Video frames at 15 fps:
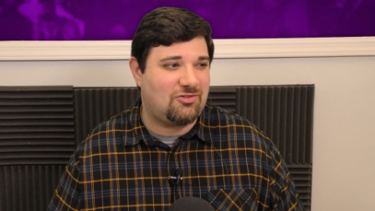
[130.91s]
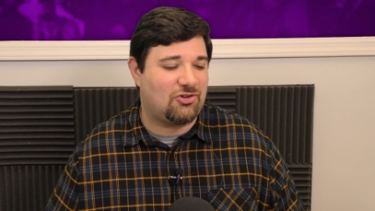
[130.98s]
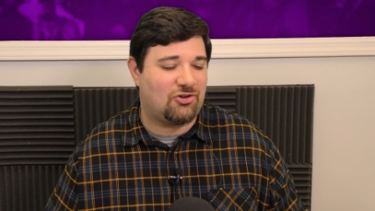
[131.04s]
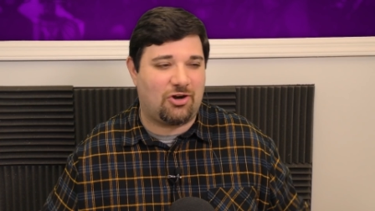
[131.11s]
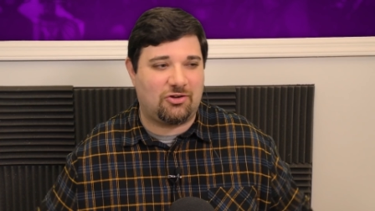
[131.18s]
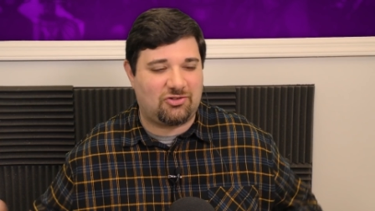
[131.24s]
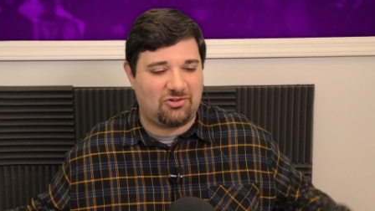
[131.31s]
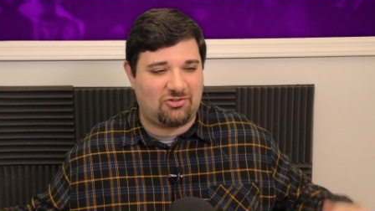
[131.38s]

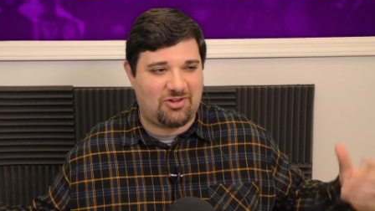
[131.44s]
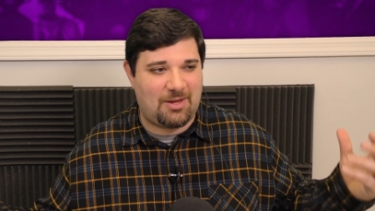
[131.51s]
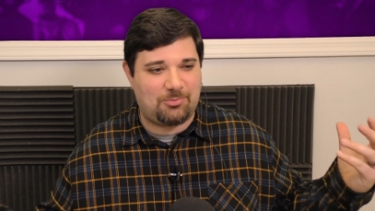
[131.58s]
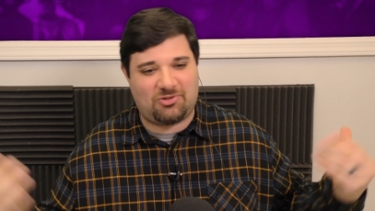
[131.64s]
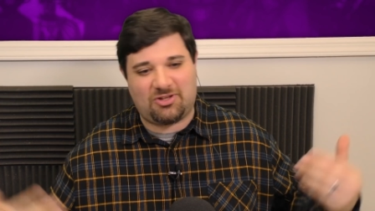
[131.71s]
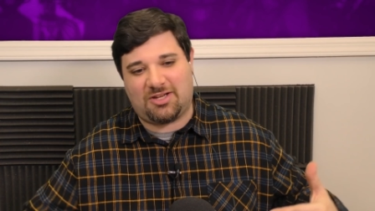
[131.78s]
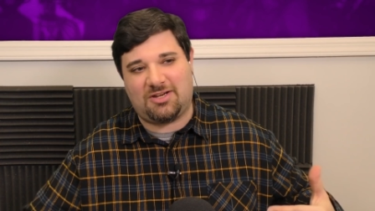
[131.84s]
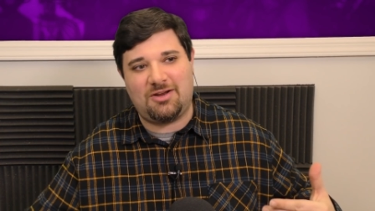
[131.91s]
Zdarsky
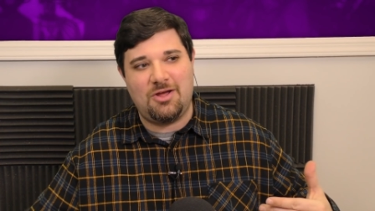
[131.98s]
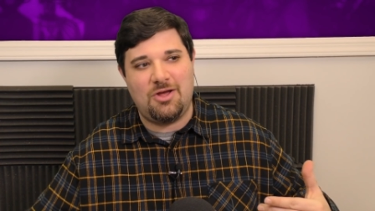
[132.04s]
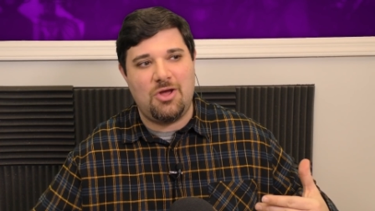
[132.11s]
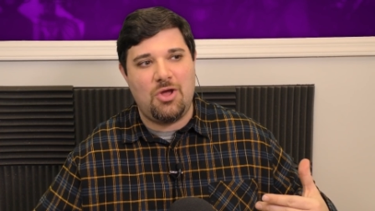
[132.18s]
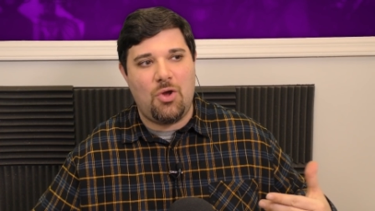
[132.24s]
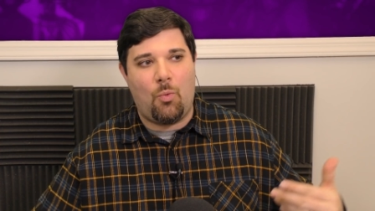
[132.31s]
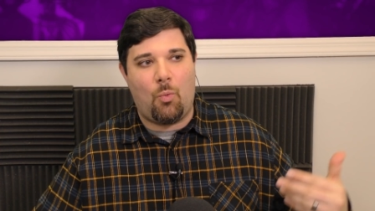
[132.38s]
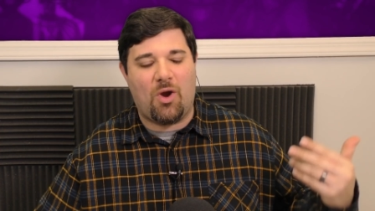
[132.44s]
steps in
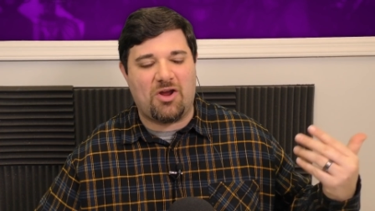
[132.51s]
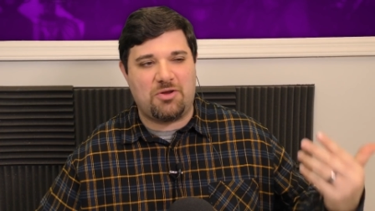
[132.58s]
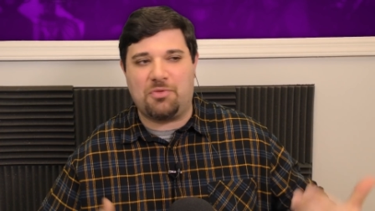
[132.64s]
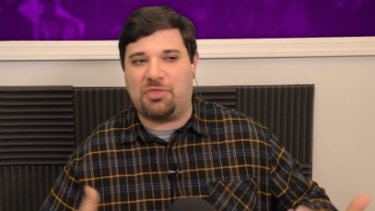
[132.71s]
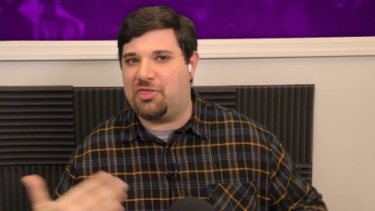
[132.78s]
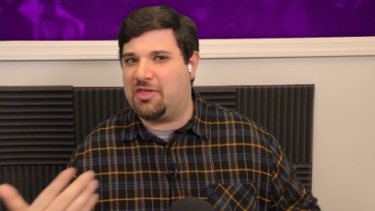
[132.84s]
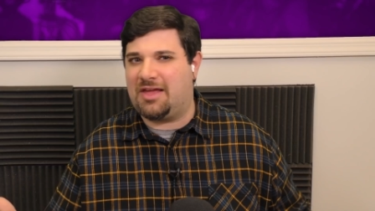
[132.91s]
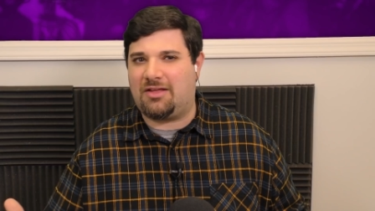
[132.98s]
where you'd
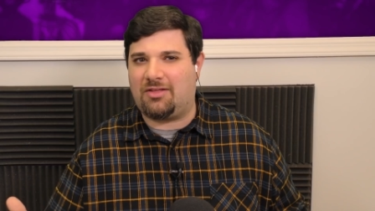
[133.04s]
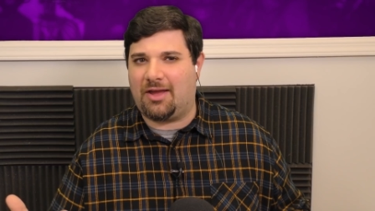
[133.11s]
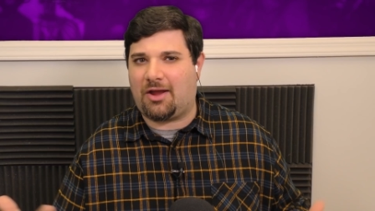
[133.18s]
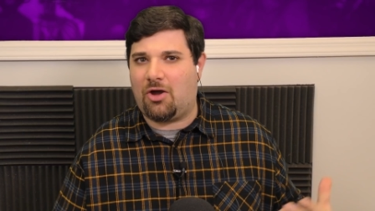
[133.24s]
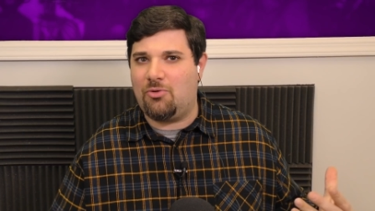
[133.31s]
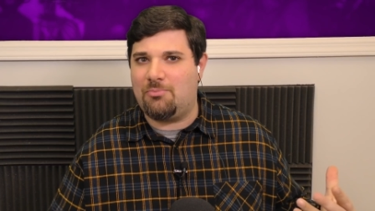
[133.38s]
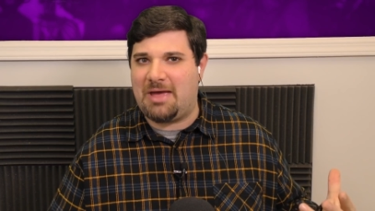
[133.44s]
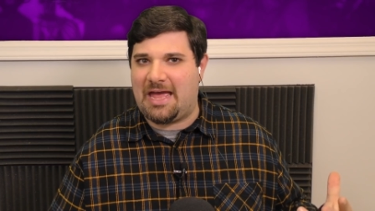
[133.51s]
think, like,
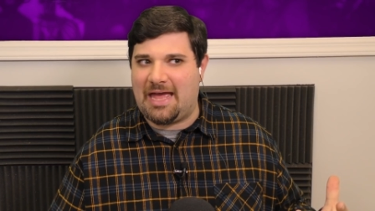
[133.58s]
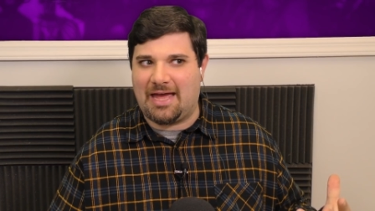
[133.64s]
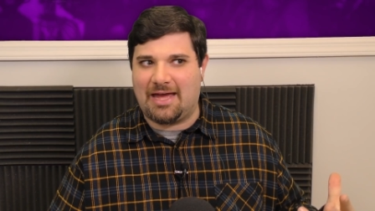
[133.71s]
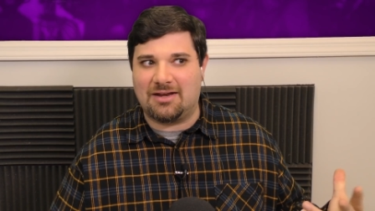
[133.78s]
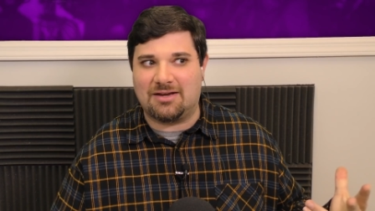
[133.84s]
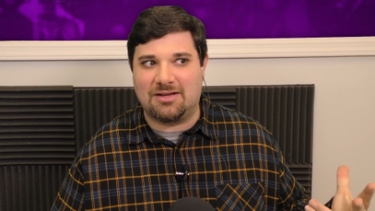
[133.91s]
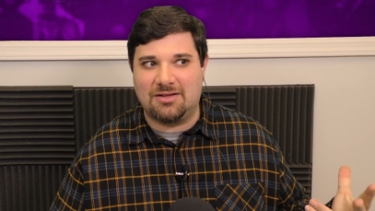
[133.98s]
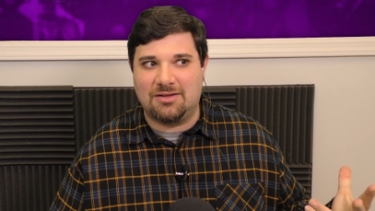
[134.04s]
oh
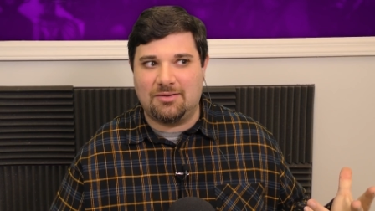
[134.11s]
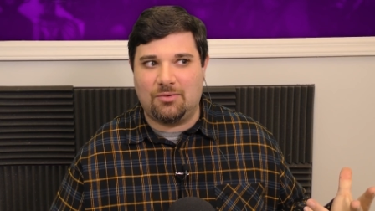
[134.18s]
man,